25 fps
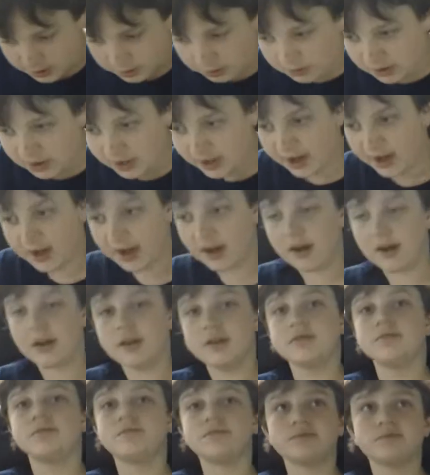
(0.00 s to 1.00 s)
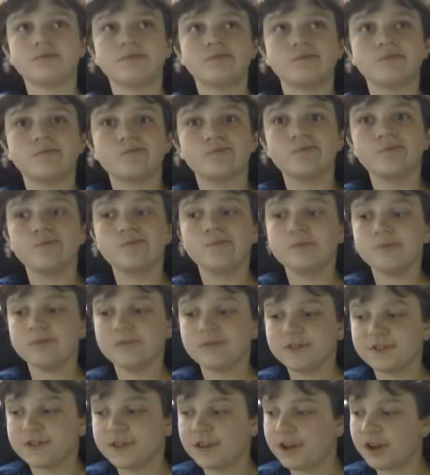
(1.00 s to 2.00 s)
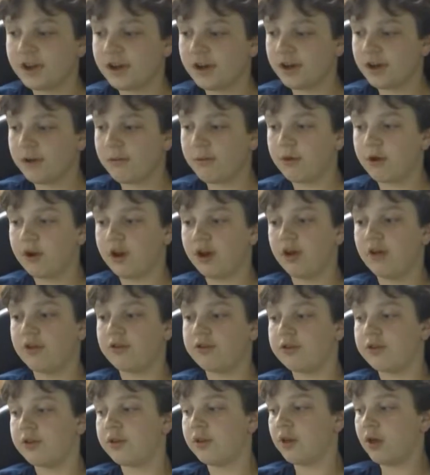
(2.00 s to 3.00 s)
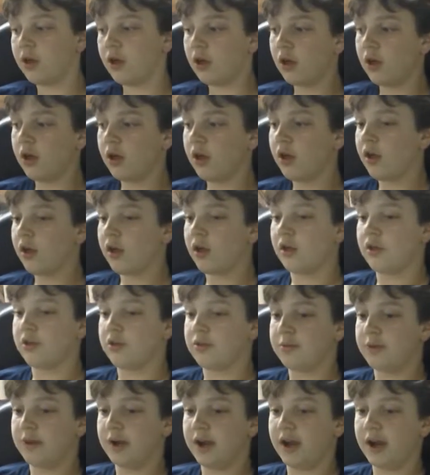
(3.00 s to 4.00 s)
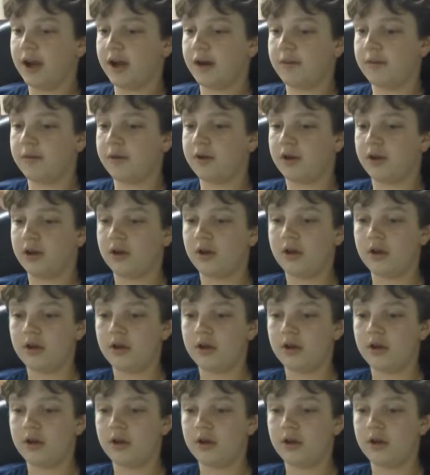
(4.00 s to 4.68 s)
yeah. What else has been happening?